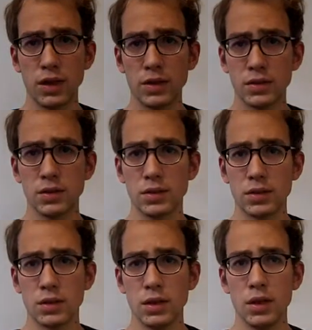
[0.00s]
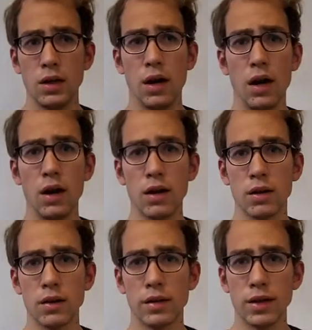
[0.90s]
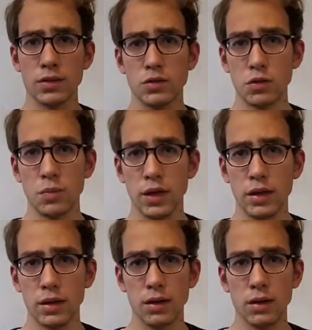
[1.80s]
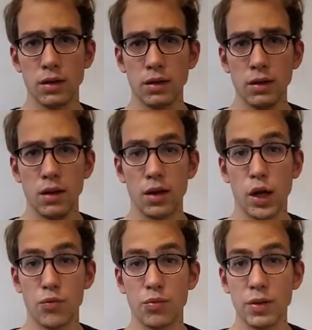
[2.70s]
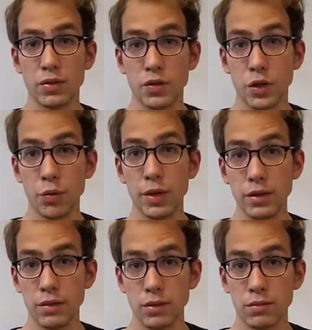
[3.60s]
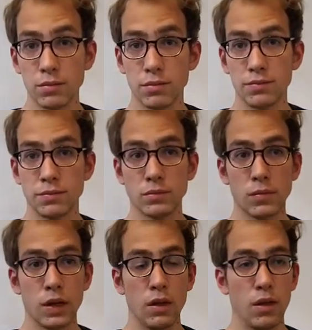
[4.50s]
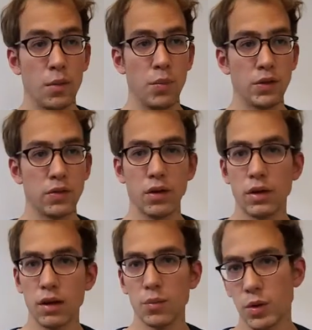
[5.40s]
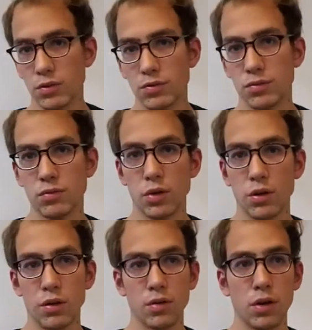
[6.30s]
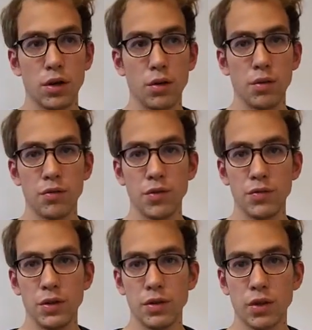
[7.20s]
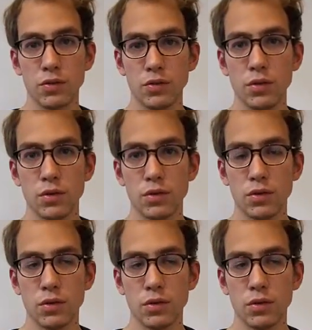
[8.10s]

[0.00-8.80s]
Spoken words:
classes are cancelled by a governmental decree. But yeah, about 150,000 students.